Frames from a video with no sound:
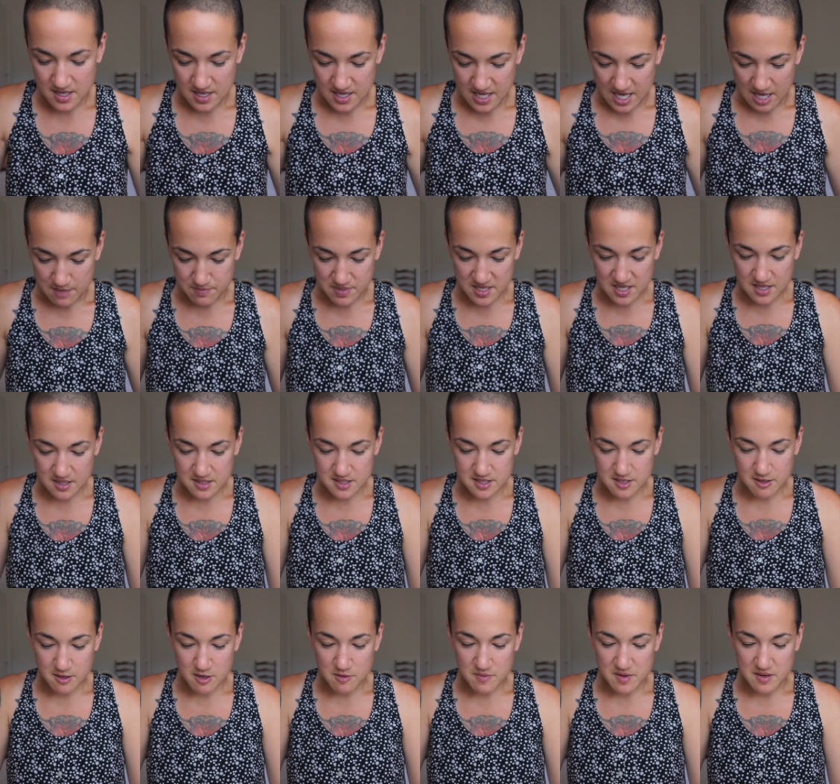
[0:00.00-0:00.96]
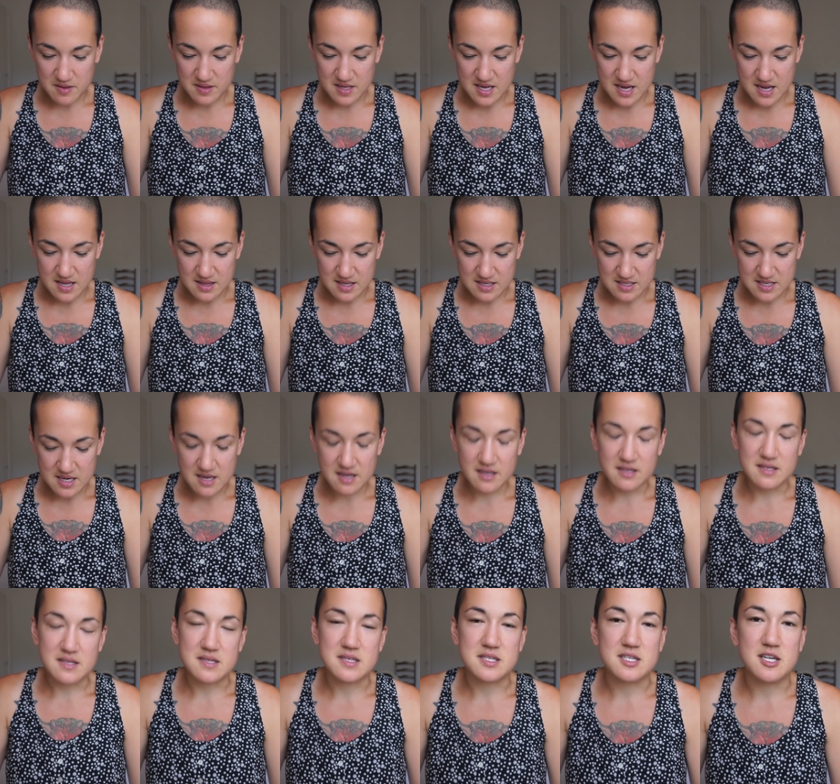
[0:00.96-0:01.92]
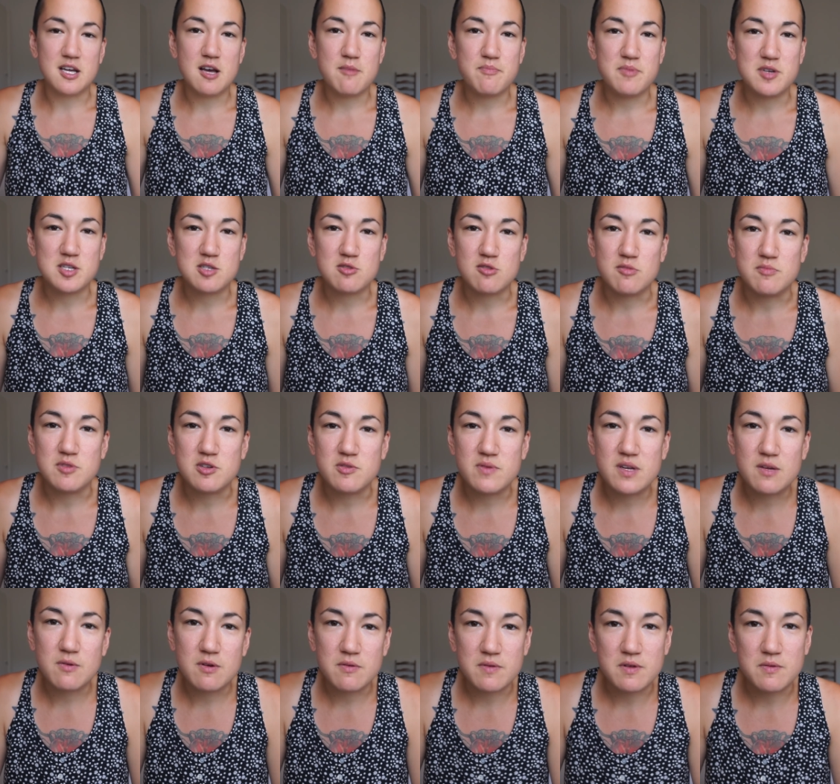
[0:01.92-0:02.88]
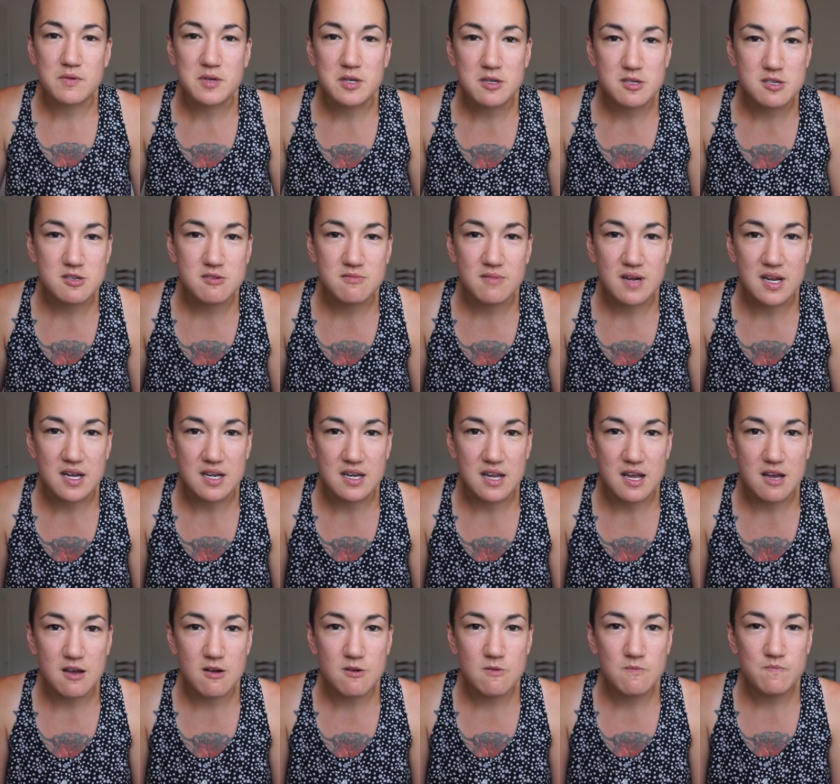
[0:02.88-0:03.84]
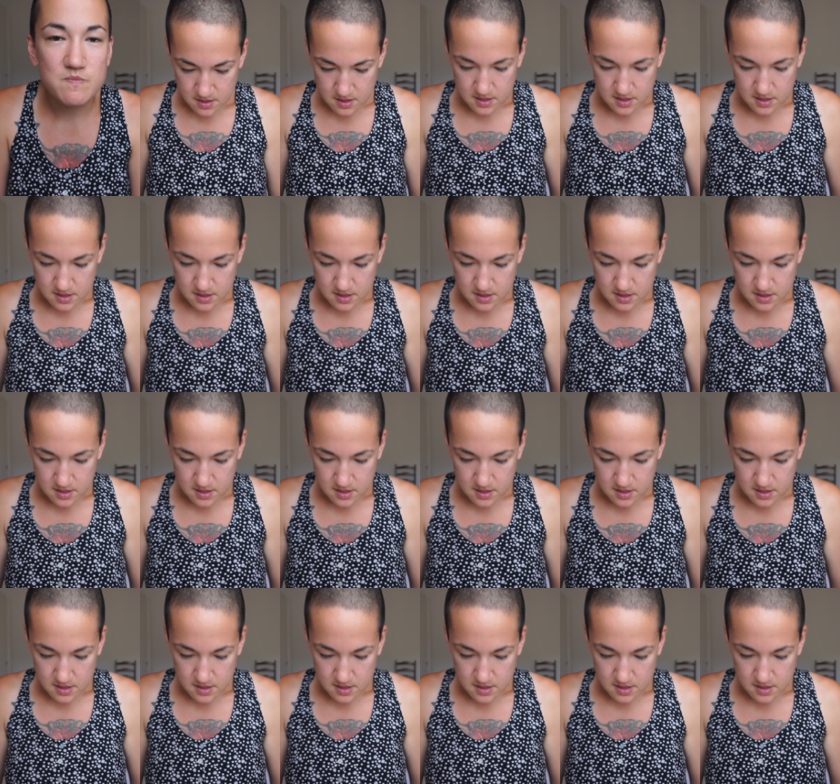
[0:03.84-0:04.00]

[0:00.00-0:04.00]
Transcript: And being concerned about that, that's not gonna stop us from doing what we wanna do right now.